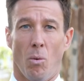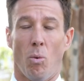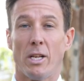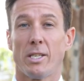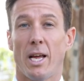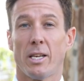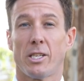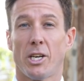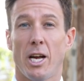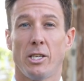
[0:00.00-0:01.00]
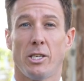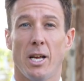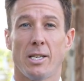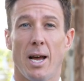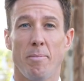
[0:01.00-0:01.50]
Once that exchange
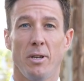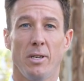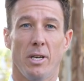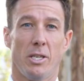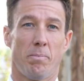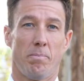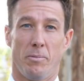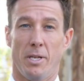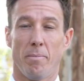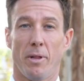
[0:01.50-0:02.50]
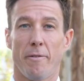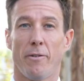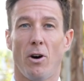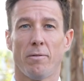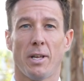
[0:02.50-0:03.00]
has happened, it's simply
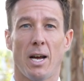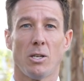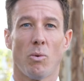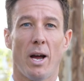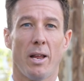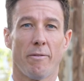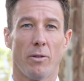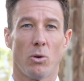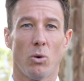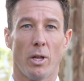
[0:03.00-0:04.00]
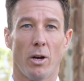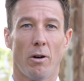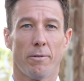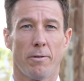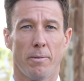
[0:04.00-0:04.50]
5 days waiting for the cooling
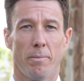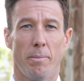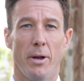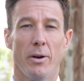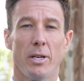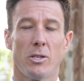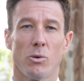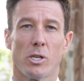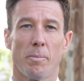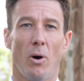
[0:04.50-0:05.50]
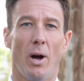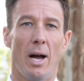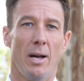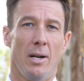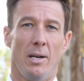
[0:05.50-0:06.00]
off period to
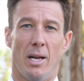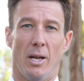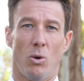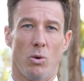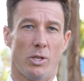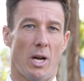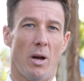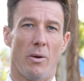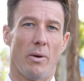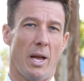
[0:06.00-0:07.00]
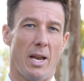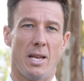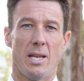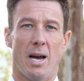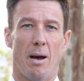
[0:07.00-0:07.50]
expire, and also
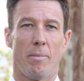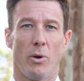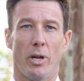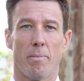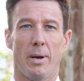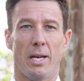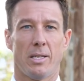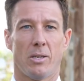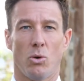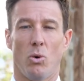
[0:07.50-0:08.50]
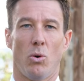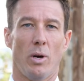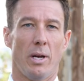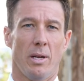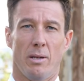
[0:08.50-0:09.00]
any building and pest
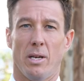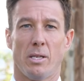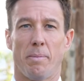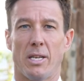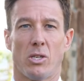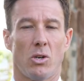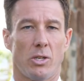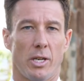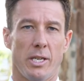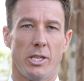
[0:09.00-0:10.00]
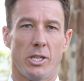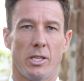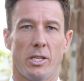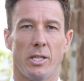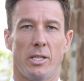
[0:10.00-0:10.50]
or asbestos
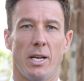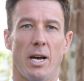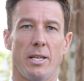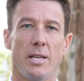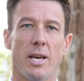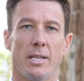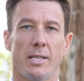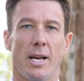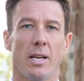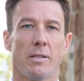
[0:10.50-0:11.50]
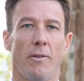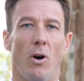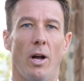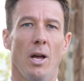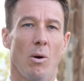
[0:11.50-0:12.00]
conditions that you're yet to
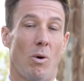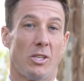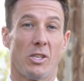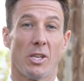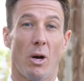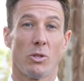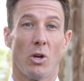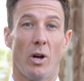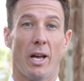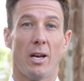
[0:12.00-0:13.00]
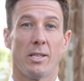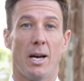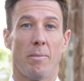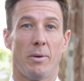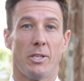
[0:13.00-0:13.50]
satisfy. Once the sold sign goes
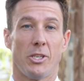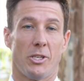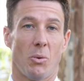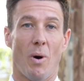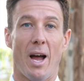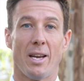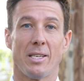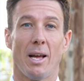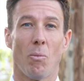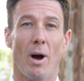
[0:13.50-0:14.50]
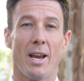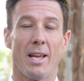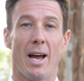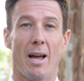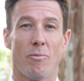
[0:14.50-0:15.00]
up, it's just a
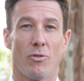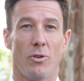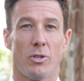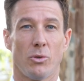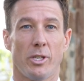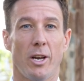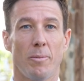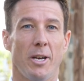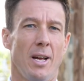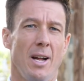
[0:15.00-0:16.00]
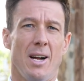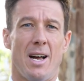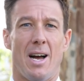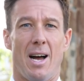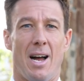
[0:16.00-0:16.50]
waiting game through till settlement.
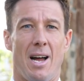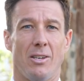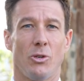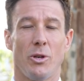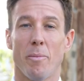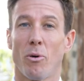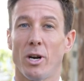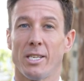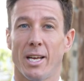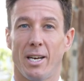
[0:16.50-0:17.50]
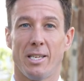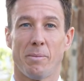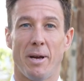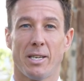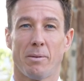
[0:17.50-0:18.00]
Do your pre-settlement
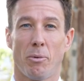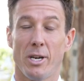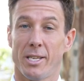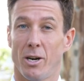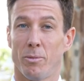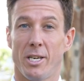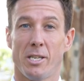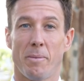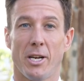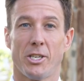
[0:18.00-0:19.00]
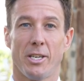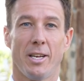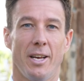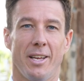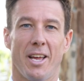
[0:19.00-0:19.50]

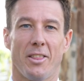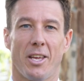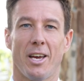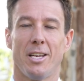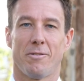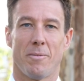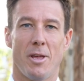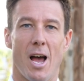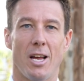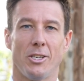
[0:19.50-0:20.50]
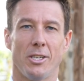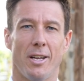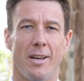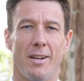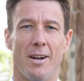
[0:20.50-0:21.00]
inspection, get the keys from the agent
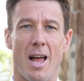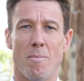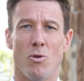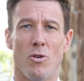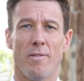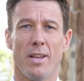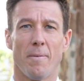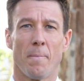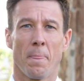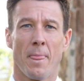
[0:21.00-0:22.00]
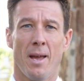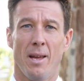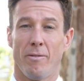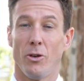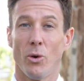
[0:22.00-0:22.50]
and move in.
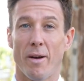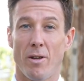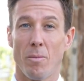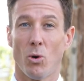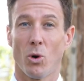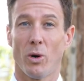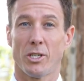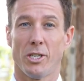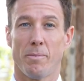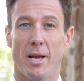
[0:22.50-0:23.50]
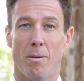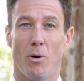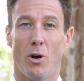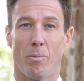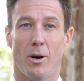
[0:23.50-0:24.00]
If you do have any more questions about the
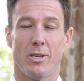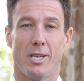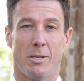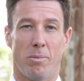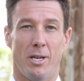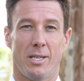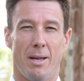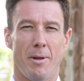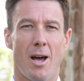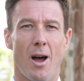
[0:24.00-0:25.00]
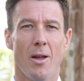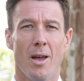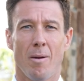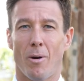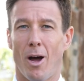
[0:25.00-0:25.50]
buying process, please let me know.
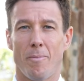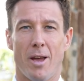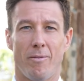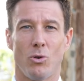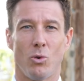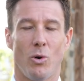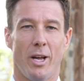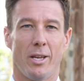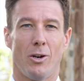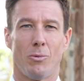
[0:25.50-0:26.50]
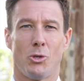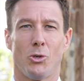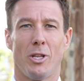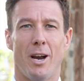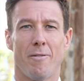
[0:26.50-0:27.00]
But I hope you have a good week, and I'm
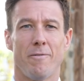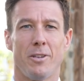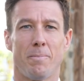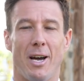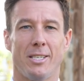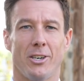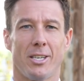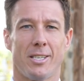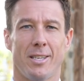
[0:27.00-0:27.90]
Shaun Lowry from Fitzpatricks.